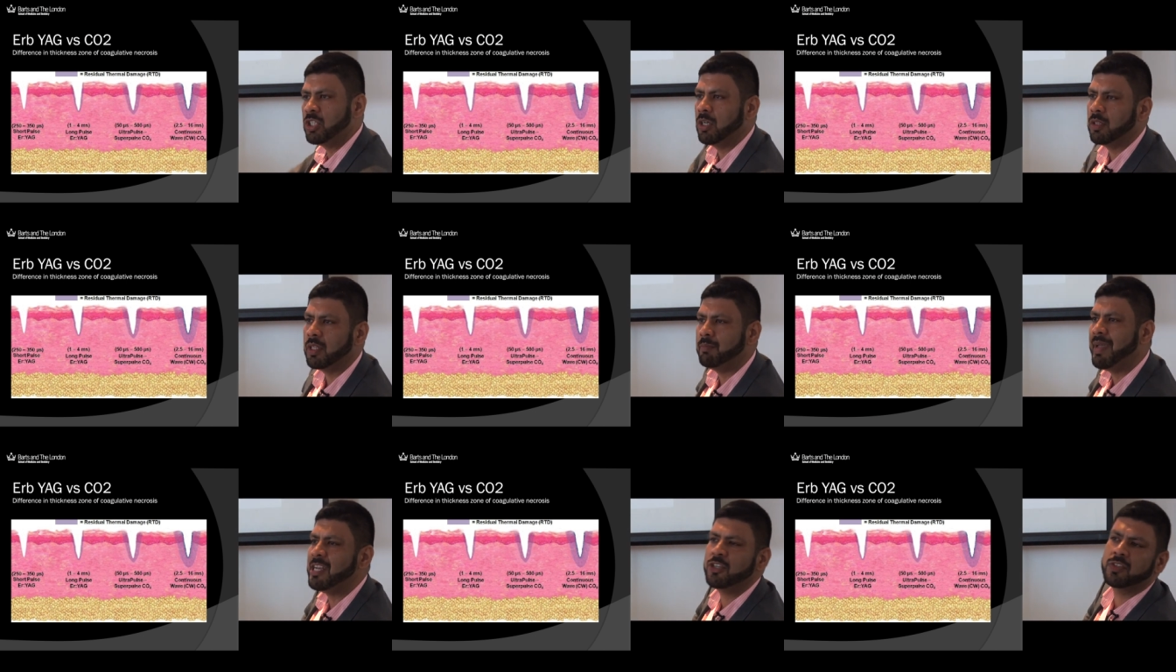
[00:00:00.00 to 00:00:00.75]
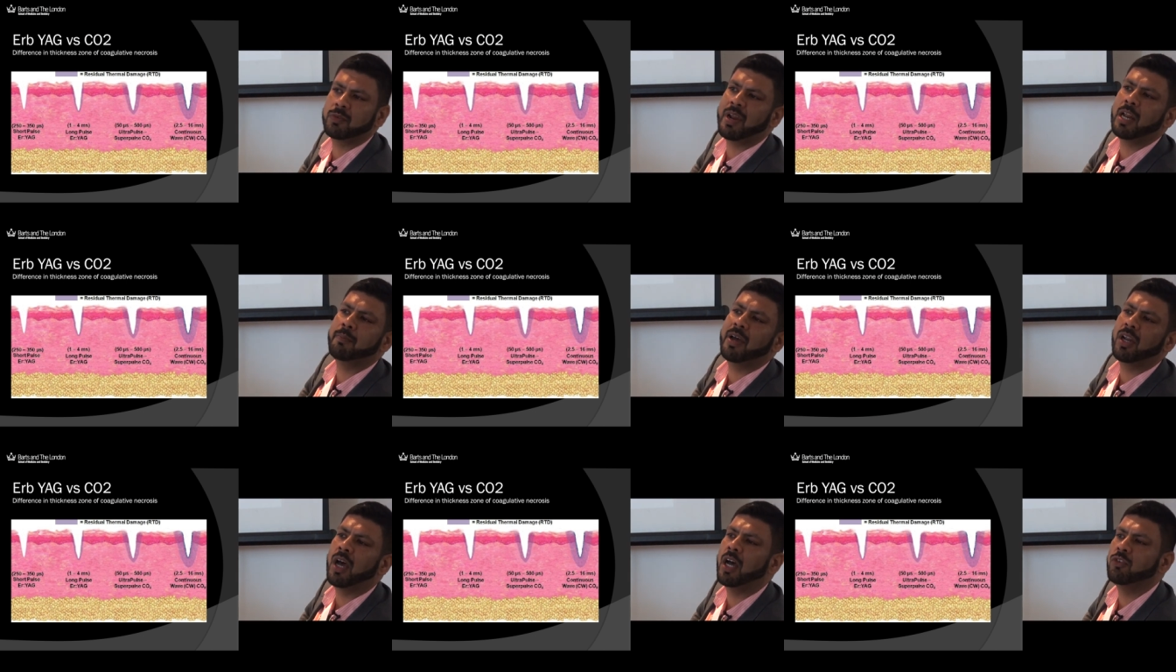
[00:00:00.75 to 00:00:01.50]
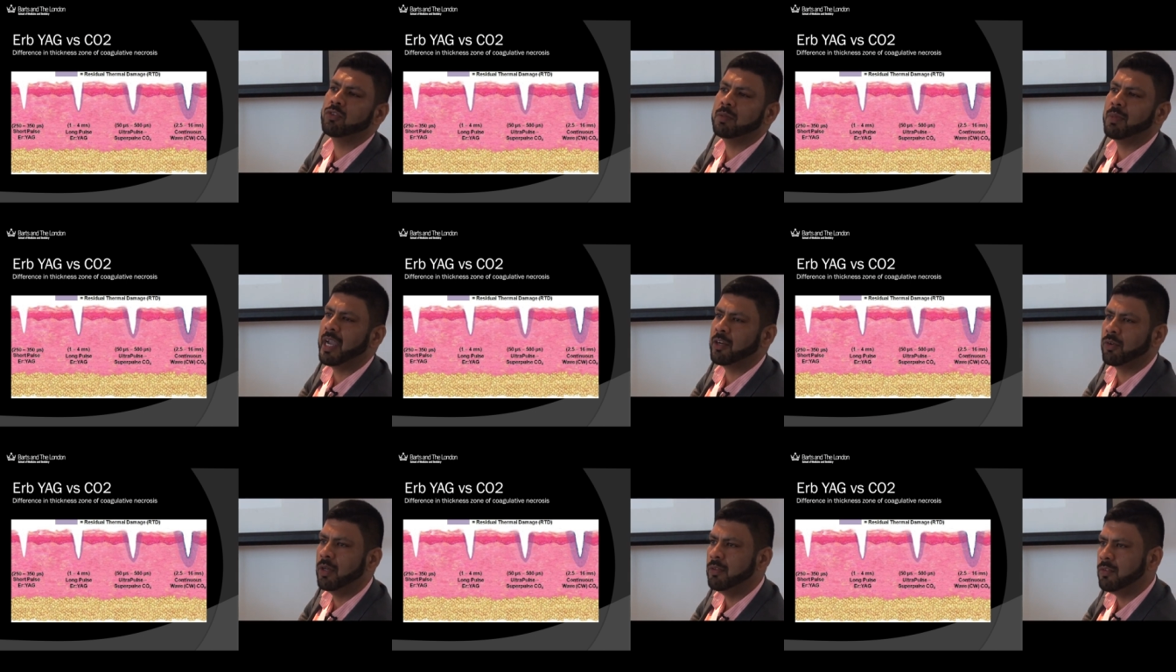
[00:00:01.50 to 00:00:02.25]
hole that measures around about 100
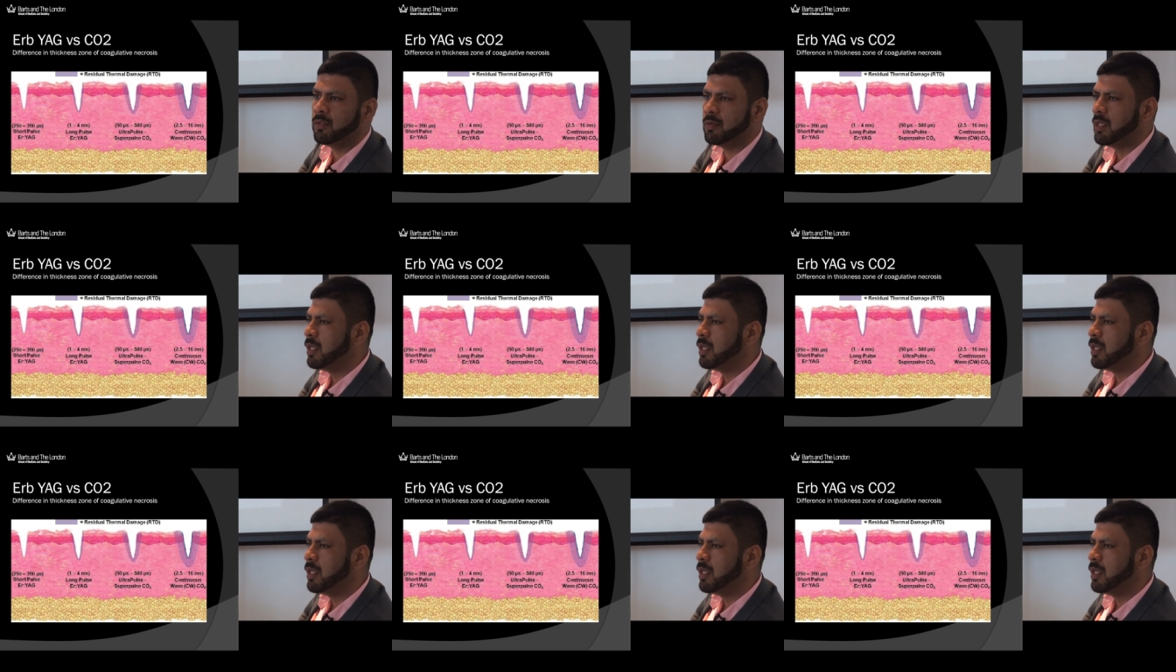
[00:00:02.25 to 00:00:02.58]
microns.